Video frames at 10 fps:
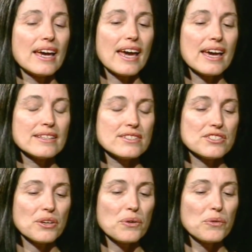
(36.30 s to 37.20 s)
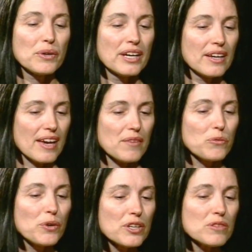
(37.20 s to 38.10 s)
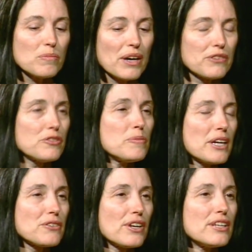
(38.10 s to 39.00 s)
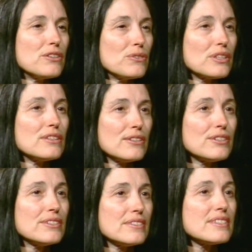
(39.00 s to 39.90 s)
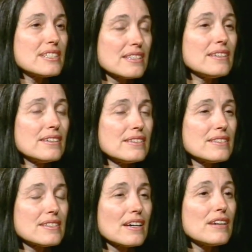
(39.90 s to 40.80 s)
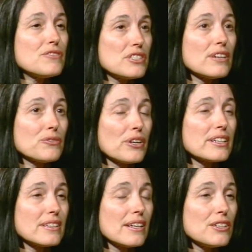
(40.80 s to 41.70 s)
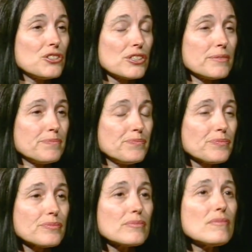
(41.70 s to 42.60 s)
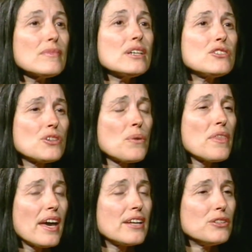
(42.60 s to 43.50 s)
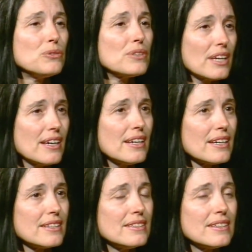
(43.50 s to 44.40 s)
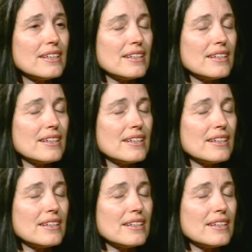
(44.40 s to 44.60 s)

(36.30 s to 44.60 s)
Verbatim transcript: And so with biofeedback training, you can learn the skills of self-regulation so that you can